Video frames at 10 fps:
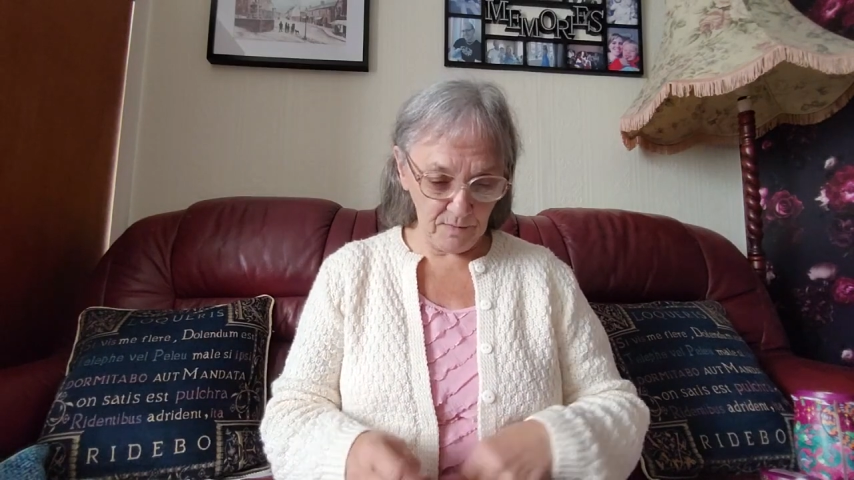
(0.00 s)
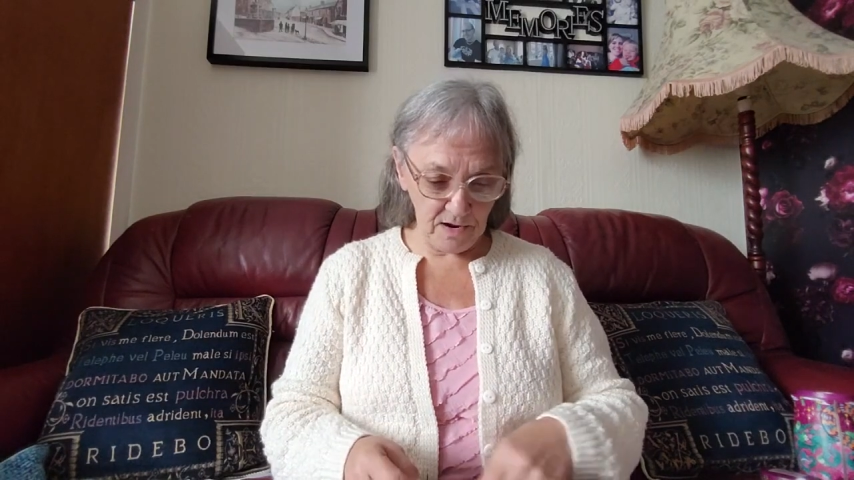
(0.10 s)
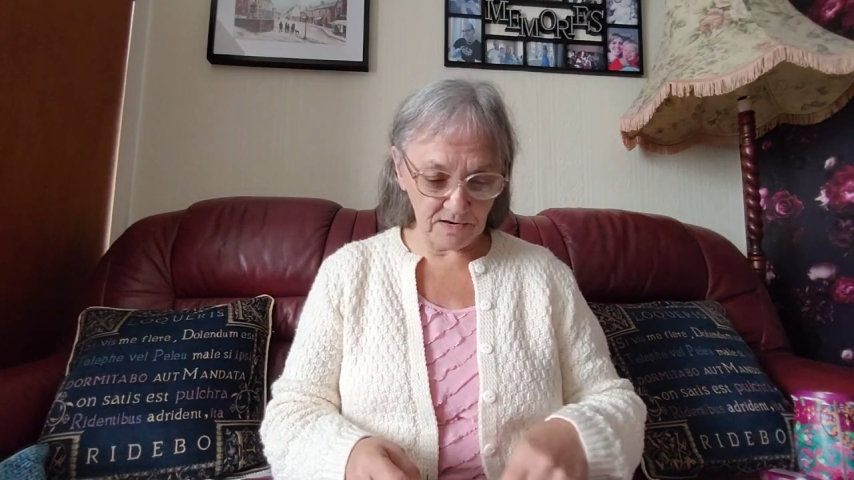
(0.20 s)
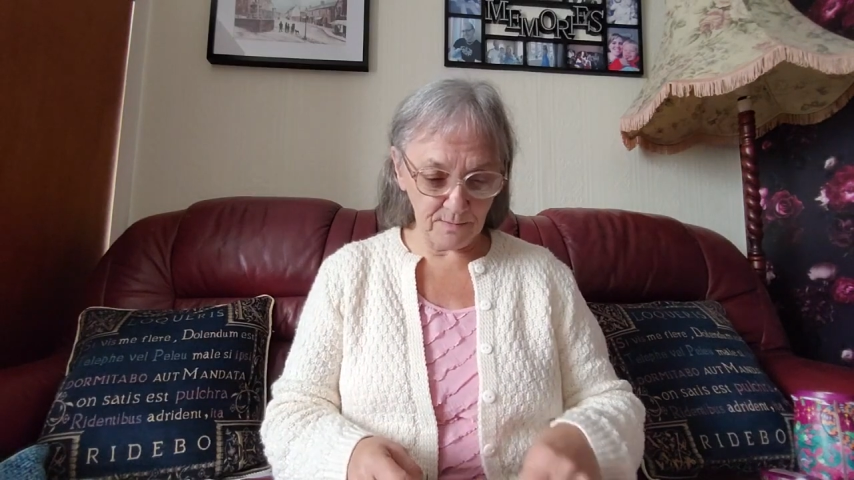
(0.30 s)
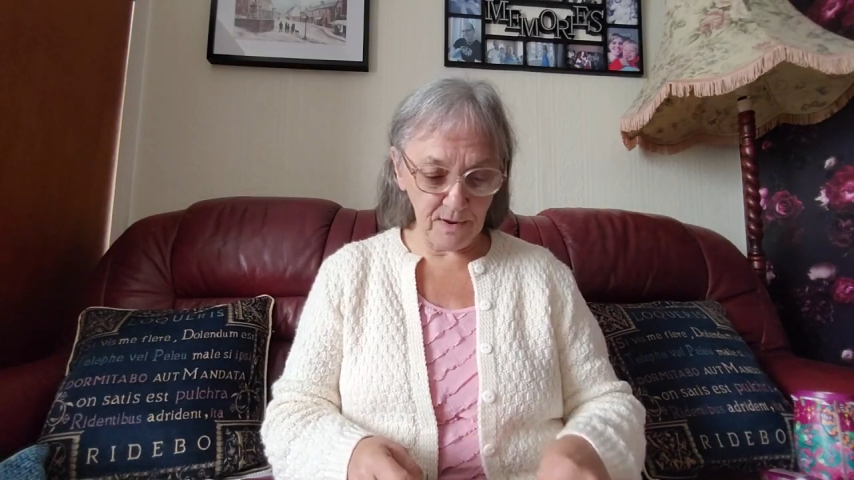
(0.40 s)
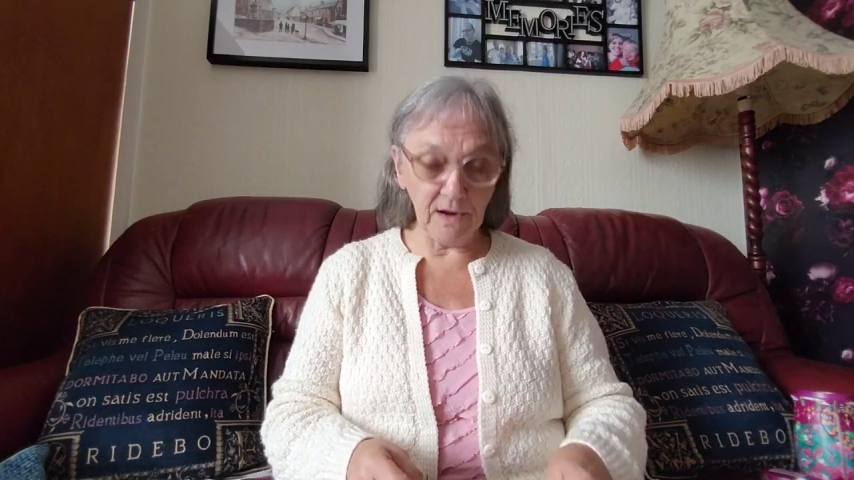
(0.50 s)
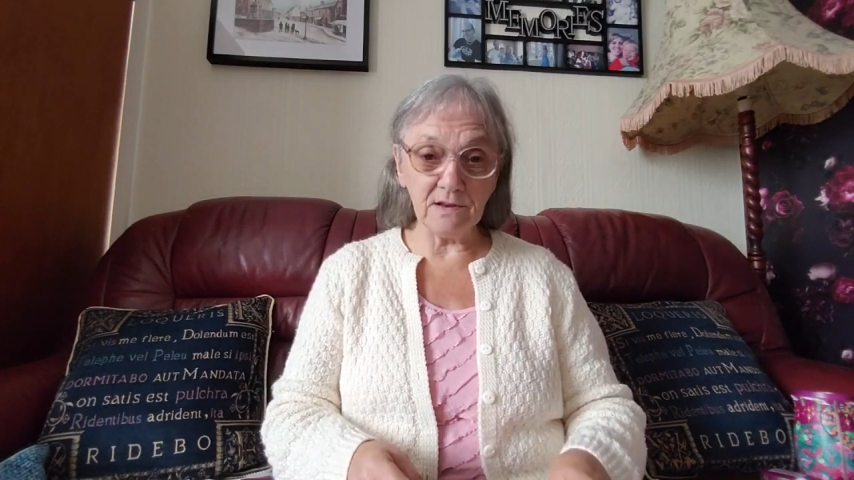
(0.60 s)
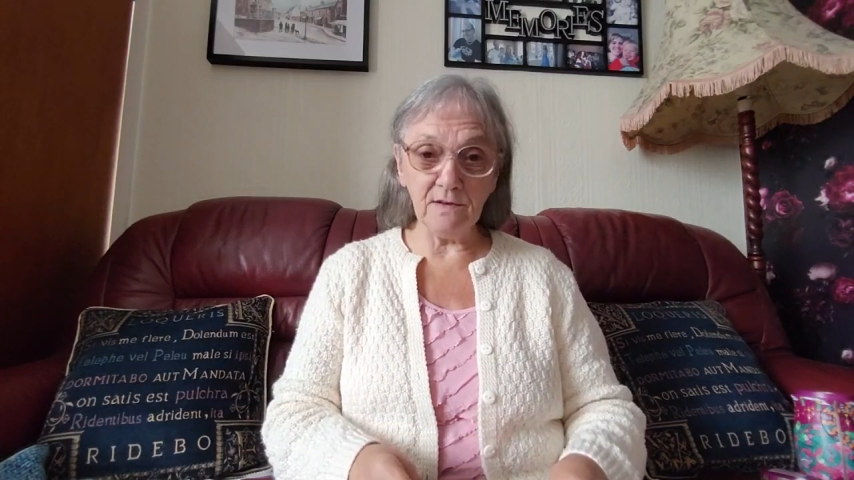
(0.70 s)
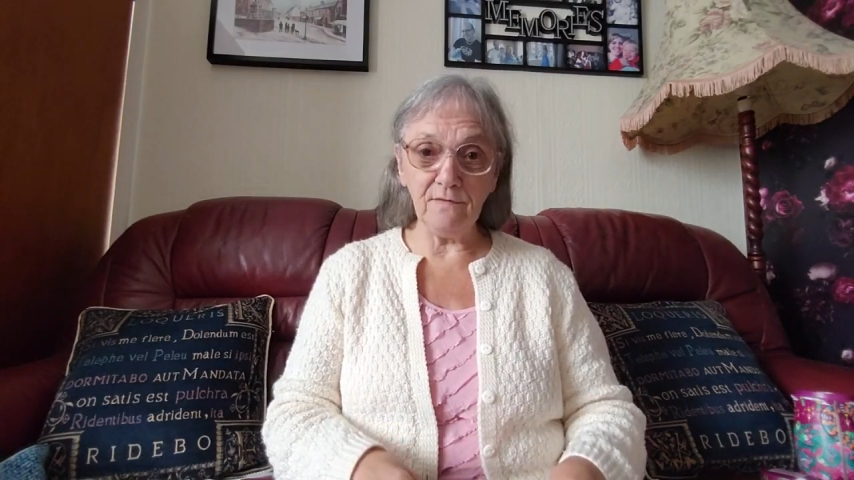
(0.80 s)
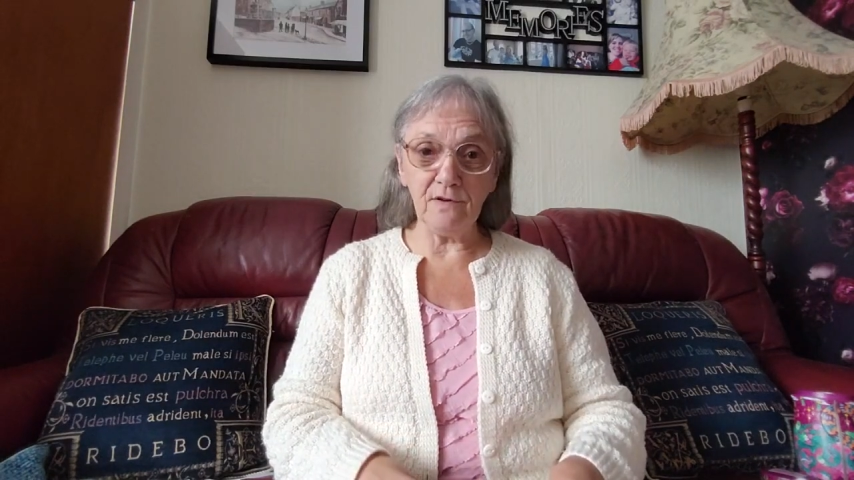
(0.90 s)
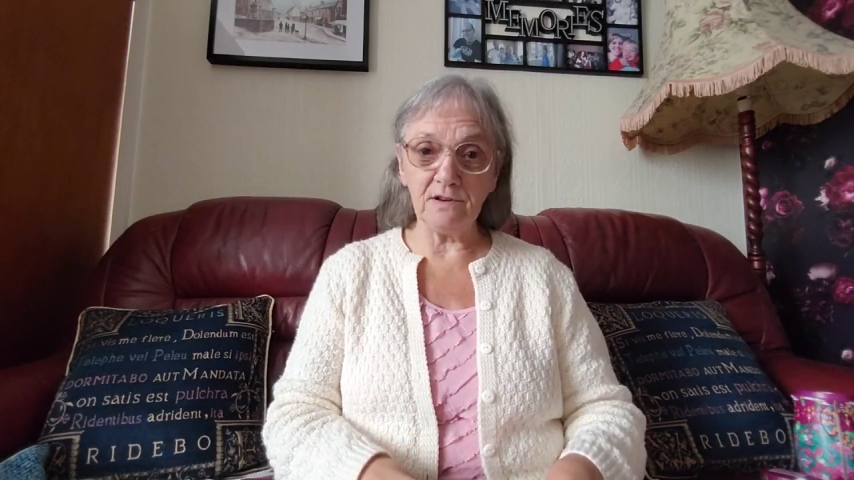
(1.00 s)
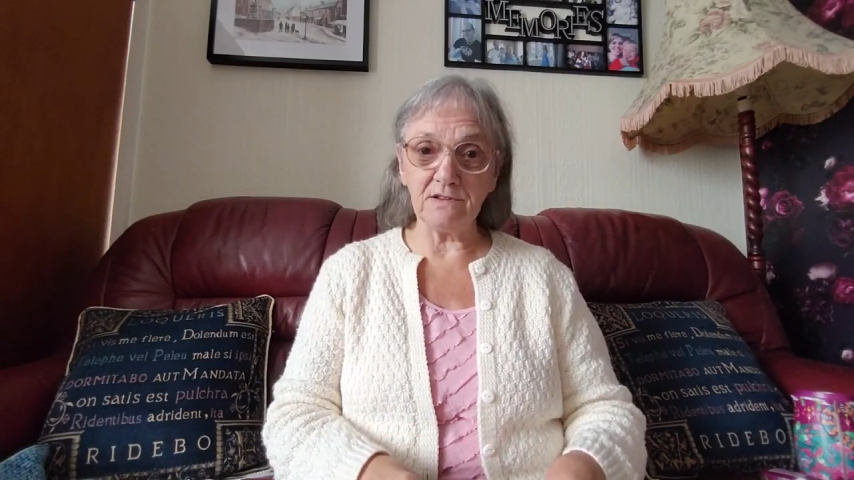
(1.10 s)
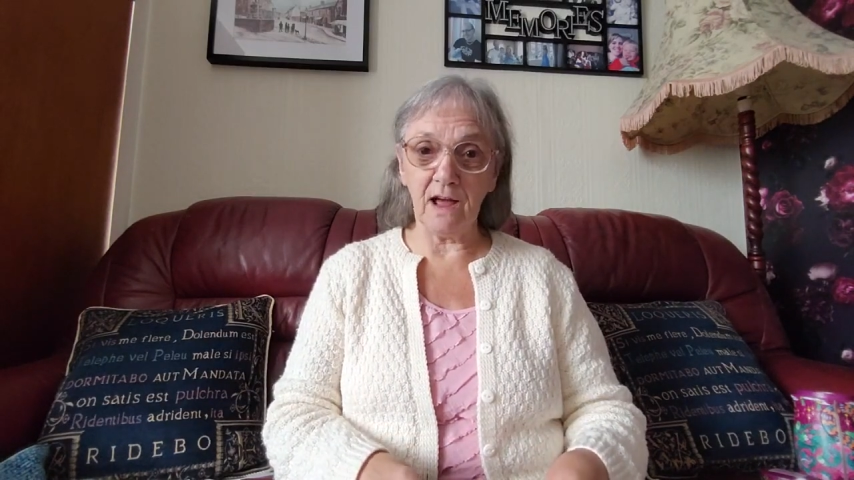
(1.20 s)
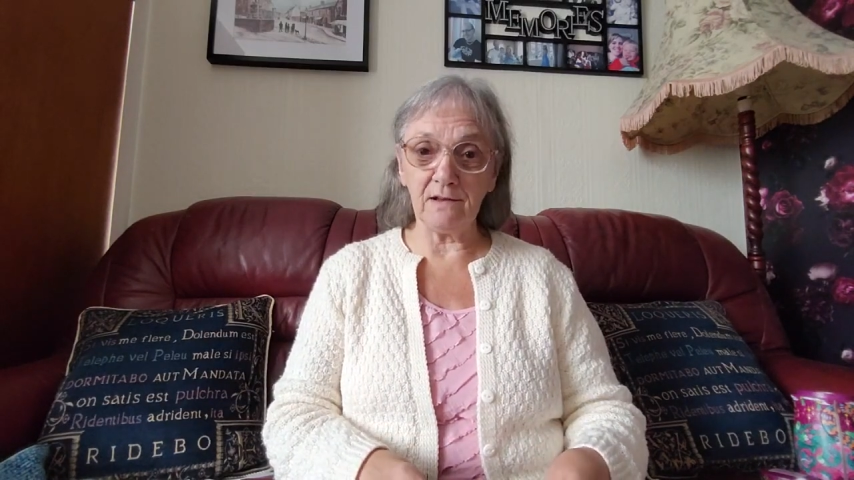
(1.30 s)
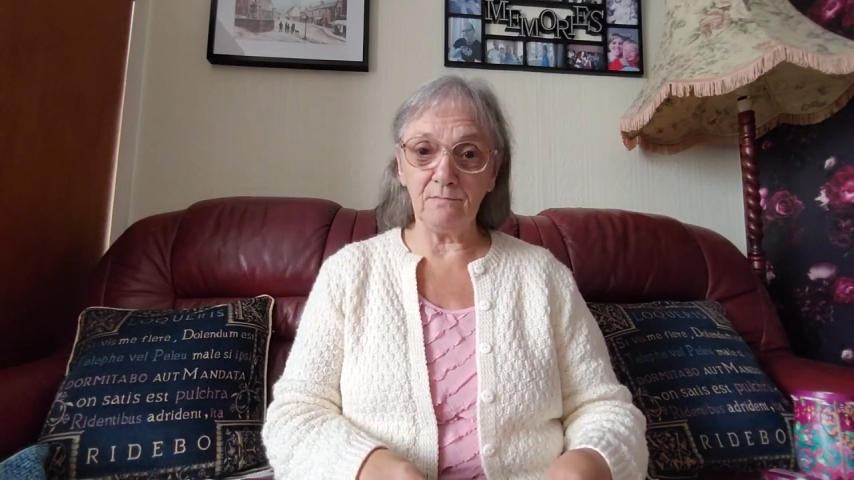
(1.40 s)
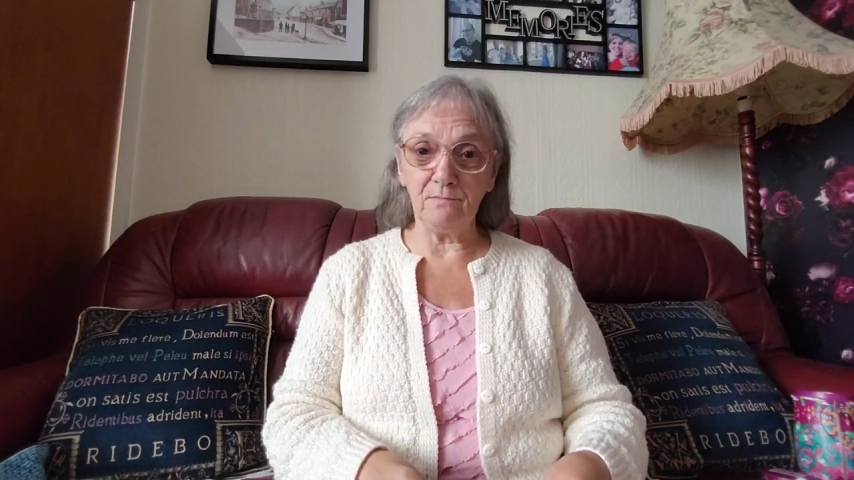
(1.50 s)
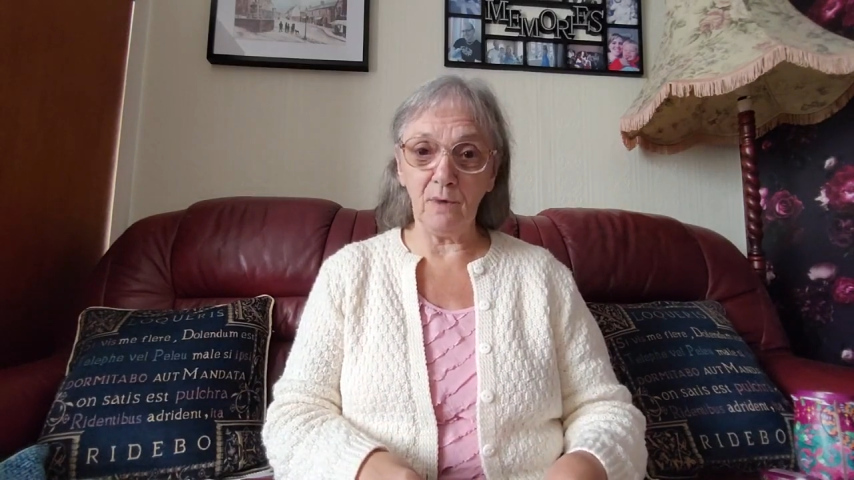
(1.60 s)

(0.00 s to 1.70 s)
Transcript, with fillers: makes a big difference that